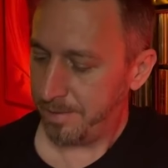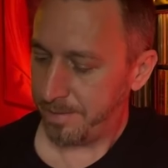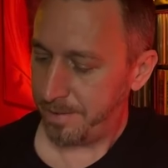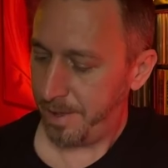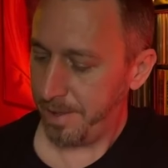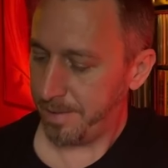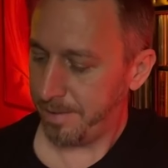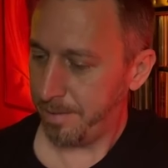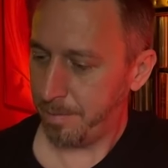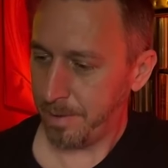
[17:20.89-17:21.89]
tonight,
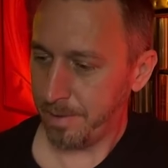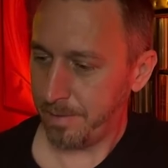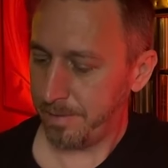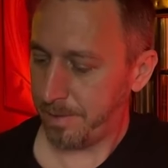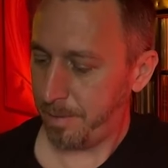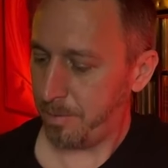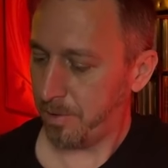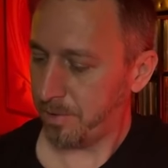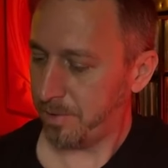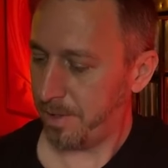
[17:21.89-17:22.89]
because I'm
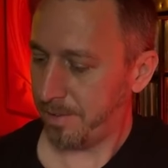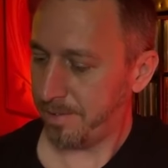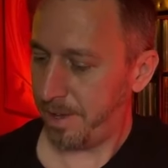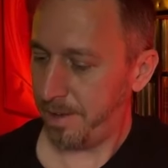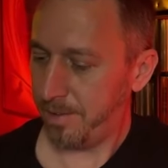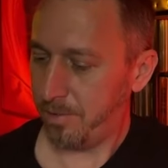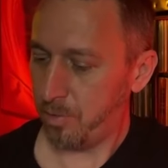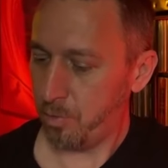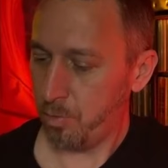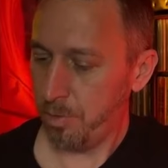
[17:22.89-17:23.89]
just excited
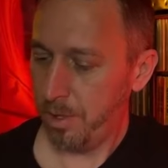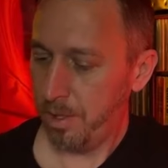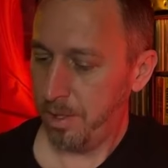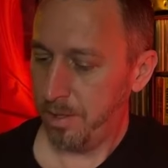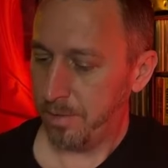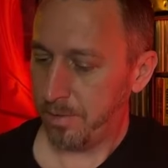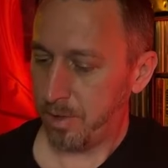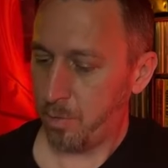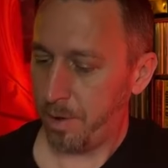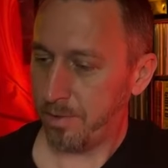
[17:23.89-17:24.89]
to
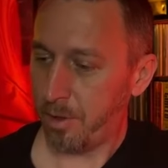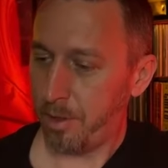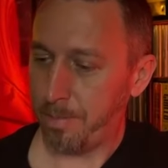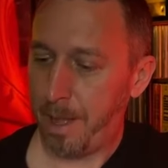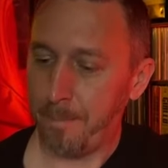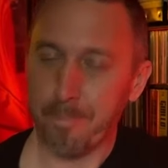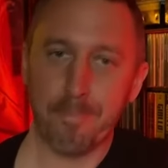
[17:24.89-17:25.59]
see what it's all about.